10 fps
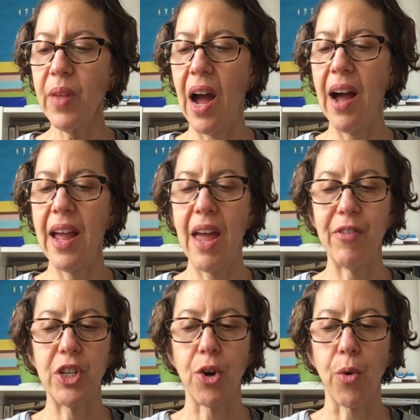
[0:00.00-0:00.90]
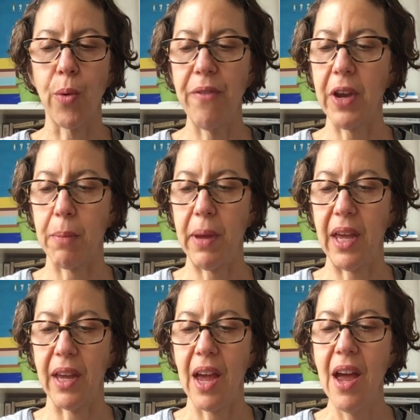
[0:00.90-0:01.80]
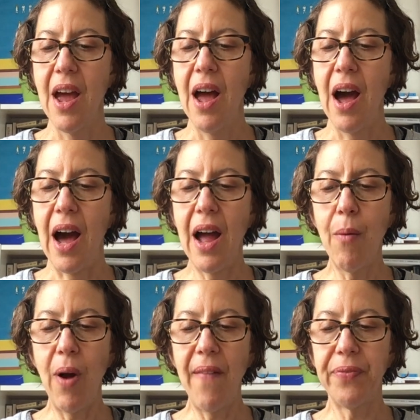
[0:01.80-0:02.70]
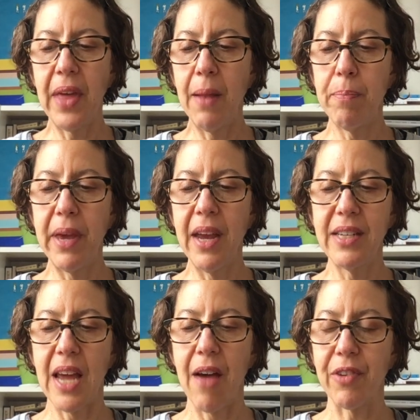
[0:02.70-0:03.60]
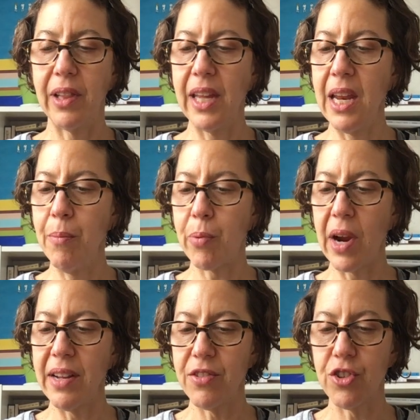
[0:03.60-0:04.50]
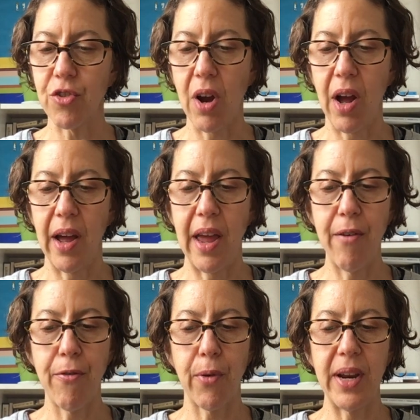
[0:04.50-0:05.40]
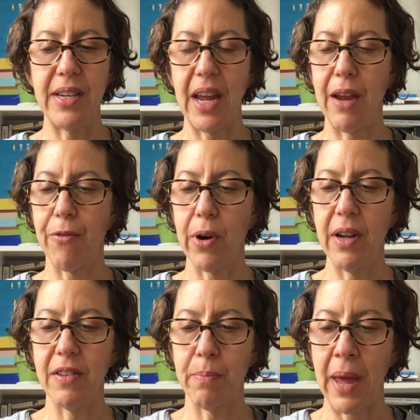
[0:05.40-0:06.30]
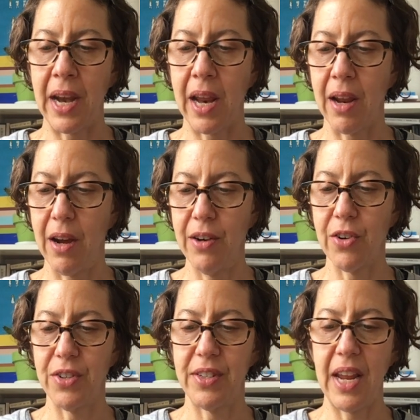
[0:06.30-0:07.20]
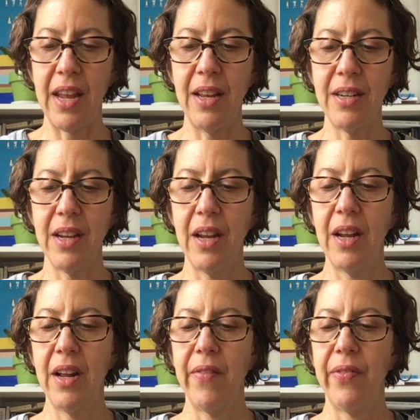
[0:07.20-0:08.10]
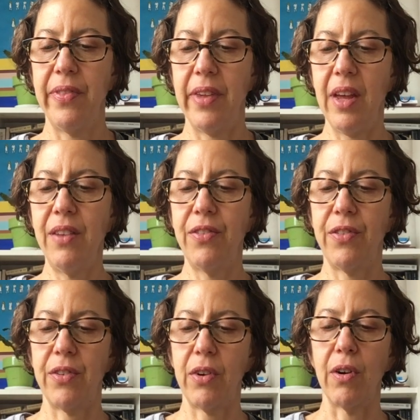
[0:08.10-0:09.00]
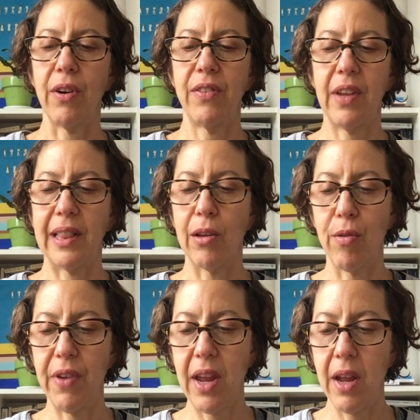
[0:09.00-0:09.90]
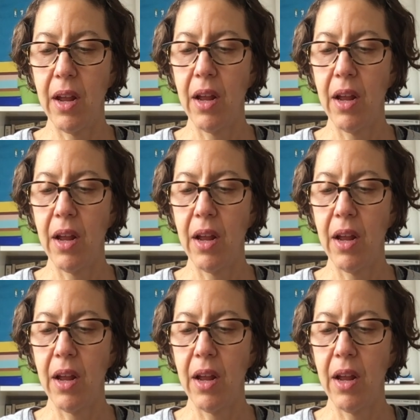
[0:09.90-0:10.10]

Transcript: I have a terrific pig. I want that pig to have clean, bright straw every day for his bedding. Understand? Yes, sir, said Lurvy.